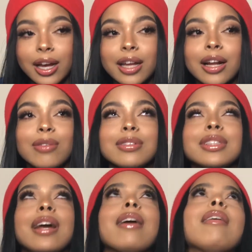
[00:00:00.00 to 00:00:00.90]
And I was
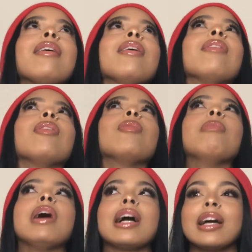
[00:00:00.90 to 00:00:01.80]
like, oh
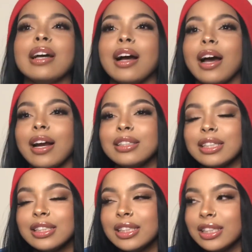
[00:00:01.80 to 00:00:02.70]
my God. I was
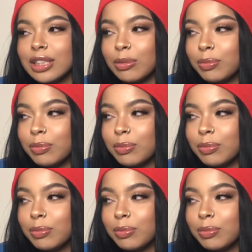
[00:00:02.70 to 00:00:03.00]
like, this nigga's a